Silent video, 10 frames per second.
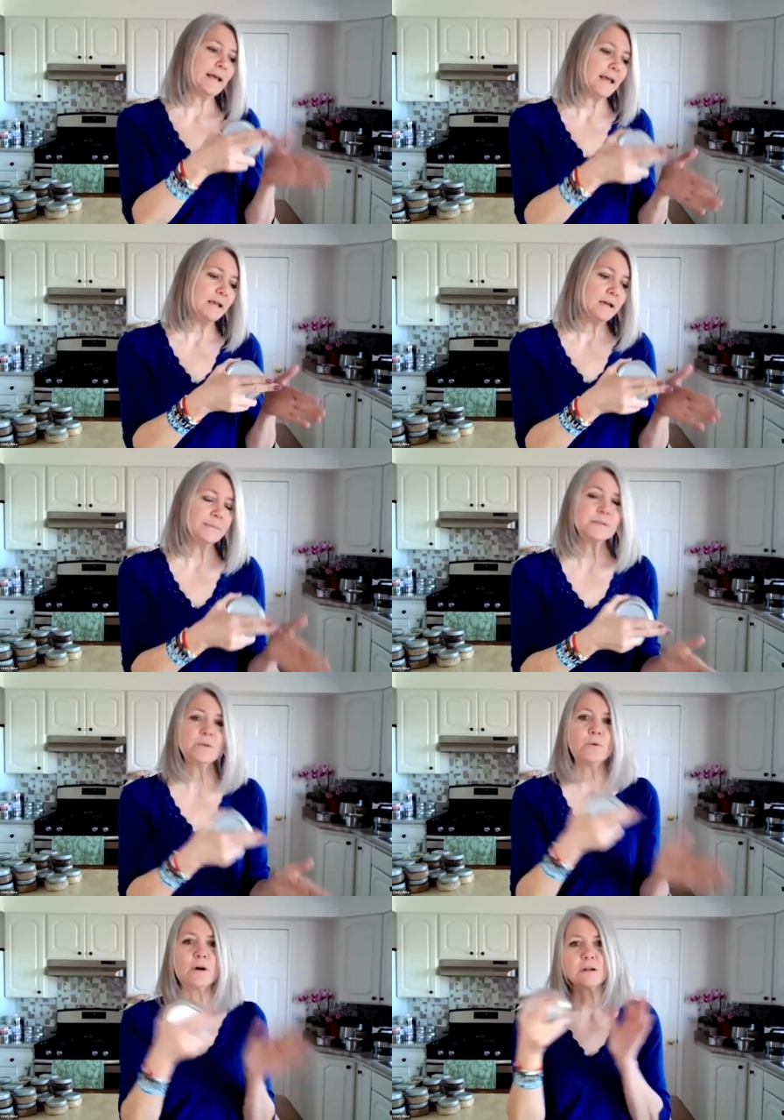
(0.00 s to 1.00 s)
eight cups
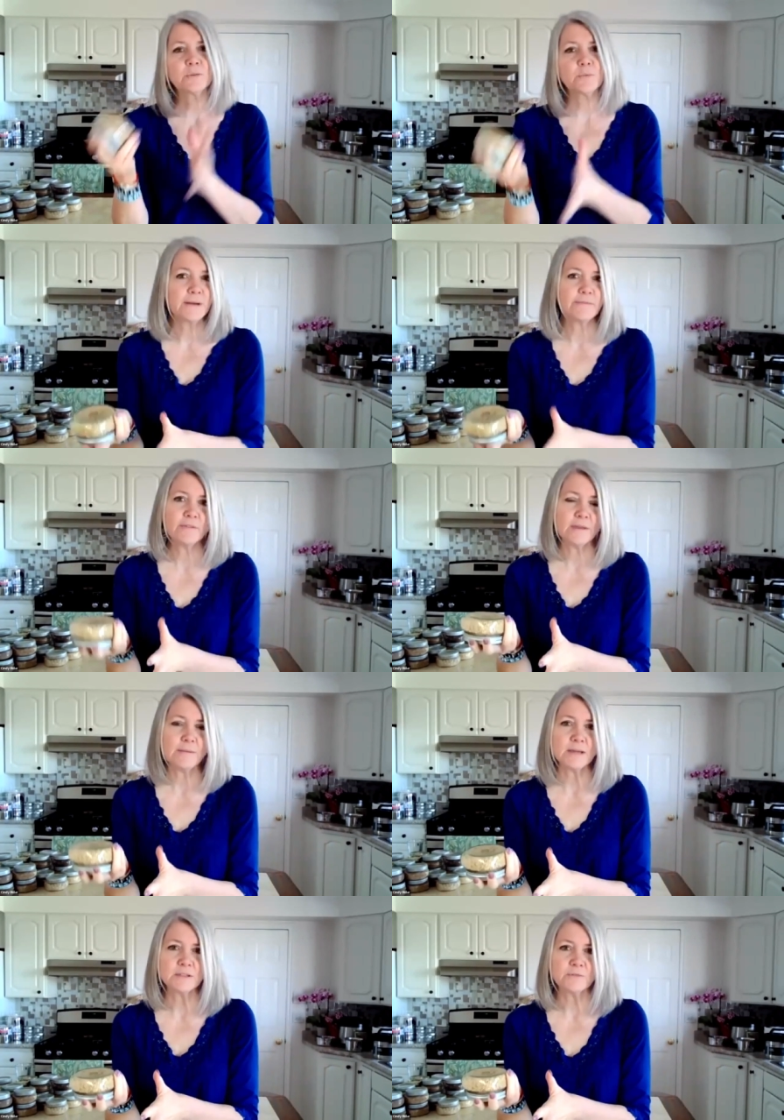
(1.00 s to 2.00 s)
of water to whatever the
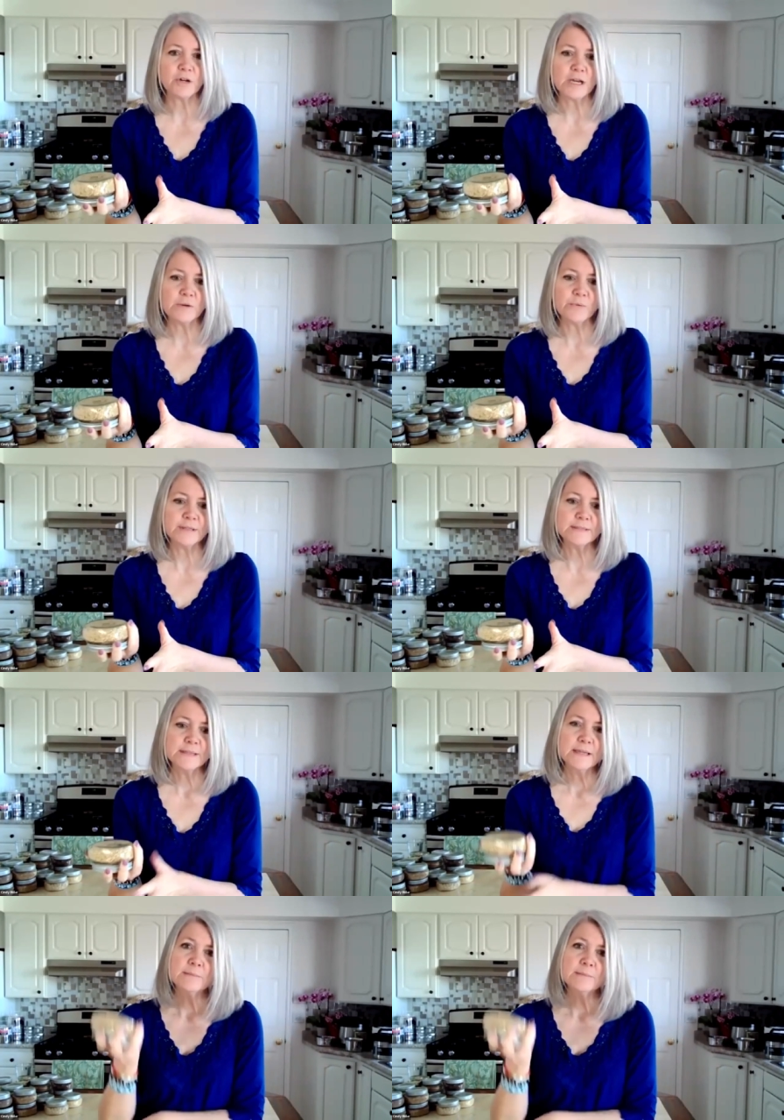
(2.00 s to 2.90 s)
amount of grain was.